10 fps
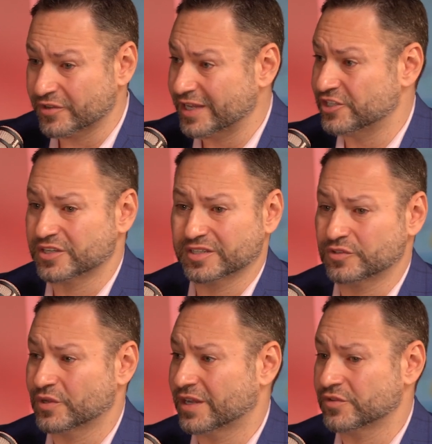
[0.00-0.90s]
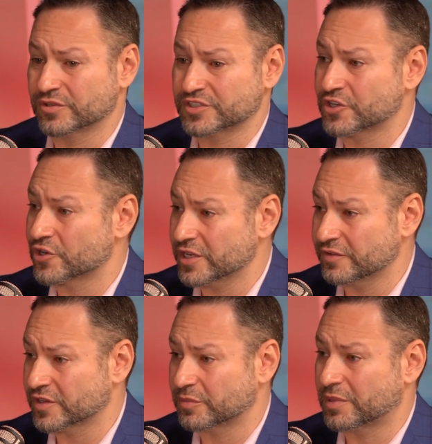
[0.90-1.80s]
agent. You have your attorney
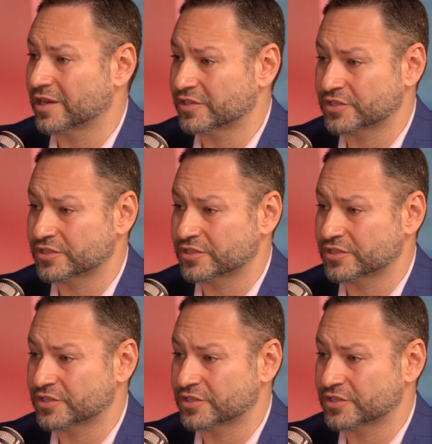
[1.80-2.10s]
for the buyer.